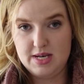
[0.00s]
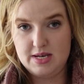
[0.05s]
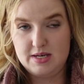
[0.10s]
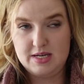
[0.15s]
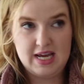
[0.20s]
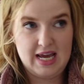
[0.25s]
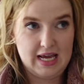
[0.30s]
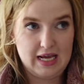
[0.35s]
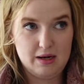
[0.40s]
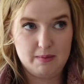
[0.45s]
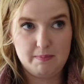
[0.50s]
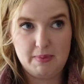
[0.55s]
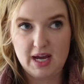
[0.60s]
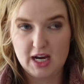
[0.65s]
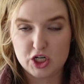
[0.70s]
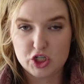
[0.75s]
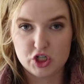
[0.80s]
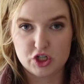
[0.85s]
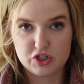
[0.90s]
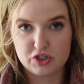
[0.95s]
10
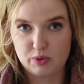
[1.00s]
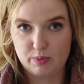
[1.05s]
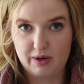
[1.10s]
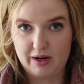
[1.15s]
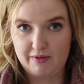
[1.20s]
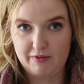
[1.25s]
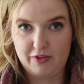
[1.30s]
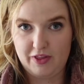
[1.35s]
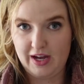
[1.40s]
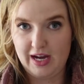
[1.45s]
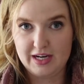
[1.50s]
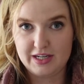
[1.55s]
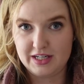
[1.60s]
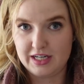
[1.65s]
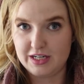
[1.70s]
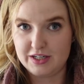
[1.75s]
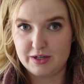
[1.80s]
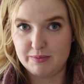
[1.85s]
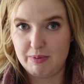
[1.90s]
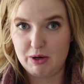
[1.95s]
pictures or whatever they had to
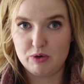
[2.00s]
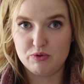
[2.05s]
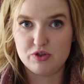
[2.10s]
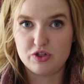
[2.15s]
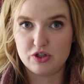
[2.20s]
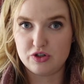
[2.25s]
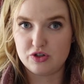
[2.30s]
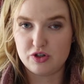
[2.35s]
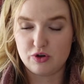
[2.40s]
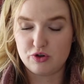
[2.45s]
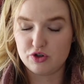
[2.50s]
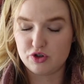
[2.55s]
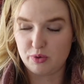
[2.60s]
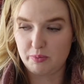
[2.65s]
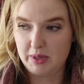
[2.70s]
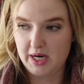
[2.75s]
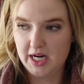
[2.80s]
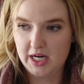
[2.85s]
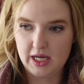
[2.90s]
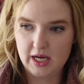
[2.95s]
get to post to social
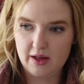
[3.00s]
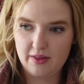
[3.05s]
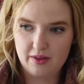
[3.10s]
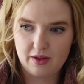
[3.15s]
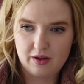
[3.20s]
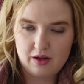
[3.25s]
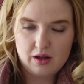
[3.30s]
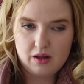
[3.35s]
media,